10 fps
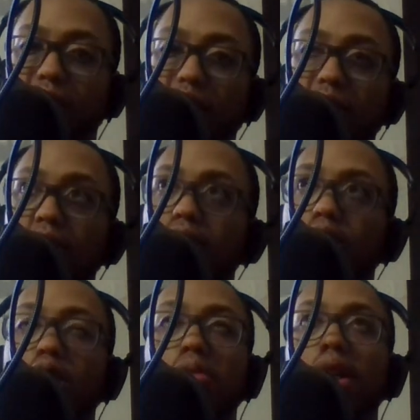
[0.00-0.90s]
in
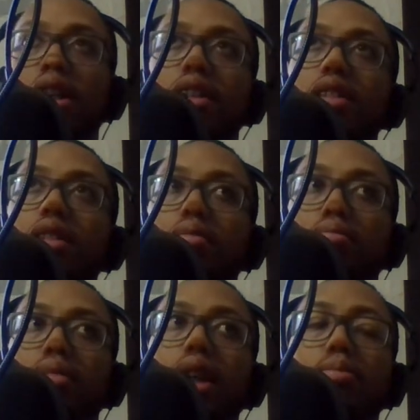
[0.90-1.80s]
one of my
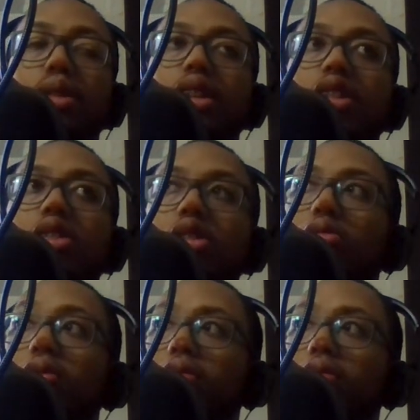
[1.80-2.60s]
episodes.